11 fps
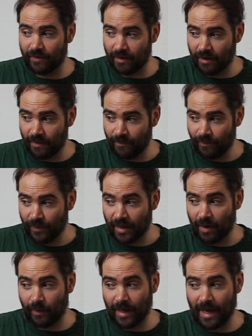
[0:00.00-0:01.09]

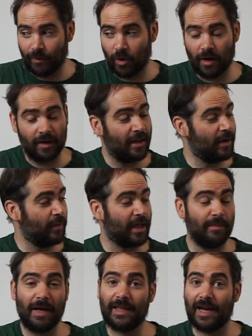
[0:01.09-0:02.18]
and we hammer on, and then we
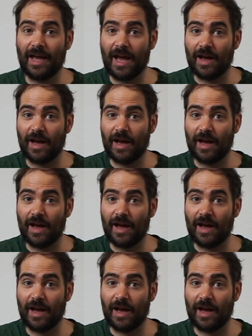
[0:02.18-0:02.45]
can make that